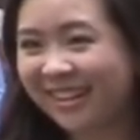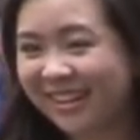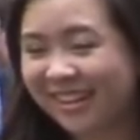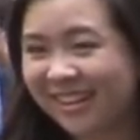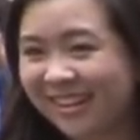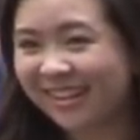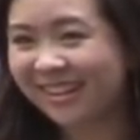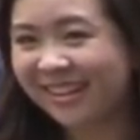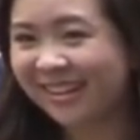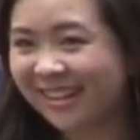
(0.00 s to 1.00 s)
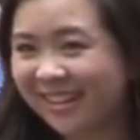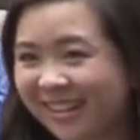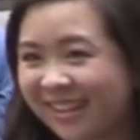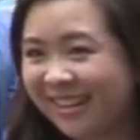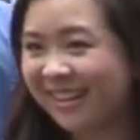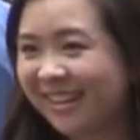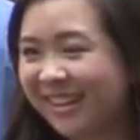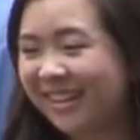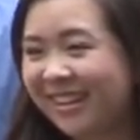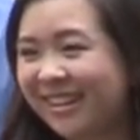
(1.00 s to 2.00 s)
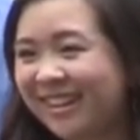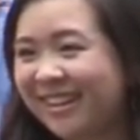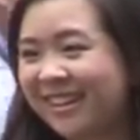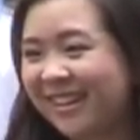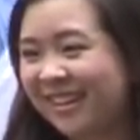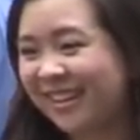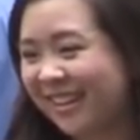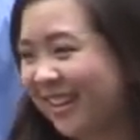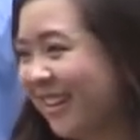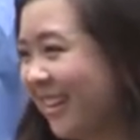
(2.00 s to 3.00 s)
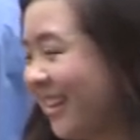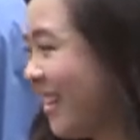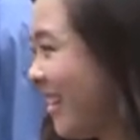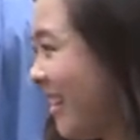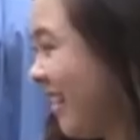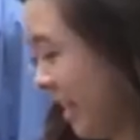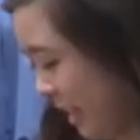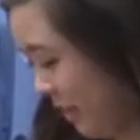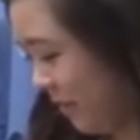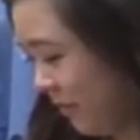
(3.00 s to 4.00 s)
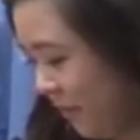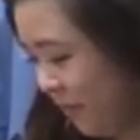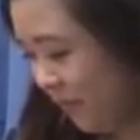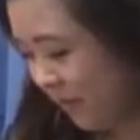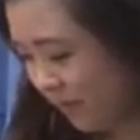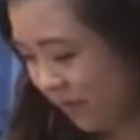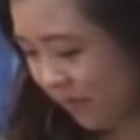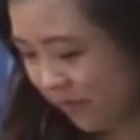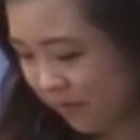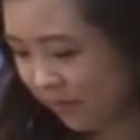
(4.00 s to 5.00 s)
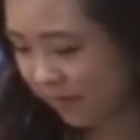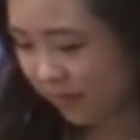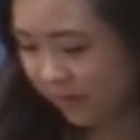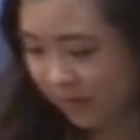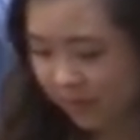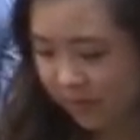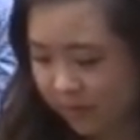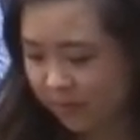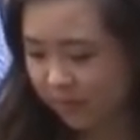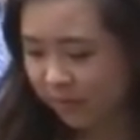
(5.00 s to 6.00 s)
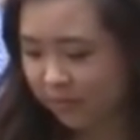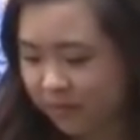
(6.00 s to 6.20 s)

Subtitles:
(not speaking)